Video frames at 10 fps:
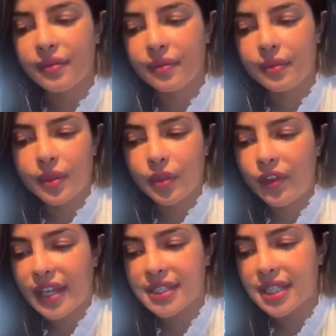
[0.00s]

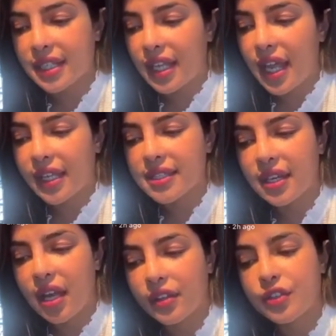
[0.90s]
Vaccine Alliance, and
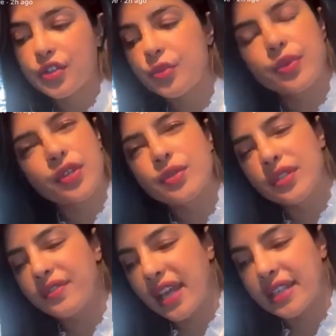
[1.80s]
others to produce a
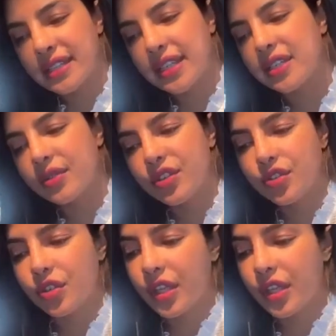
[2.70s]
vaccine to ensure that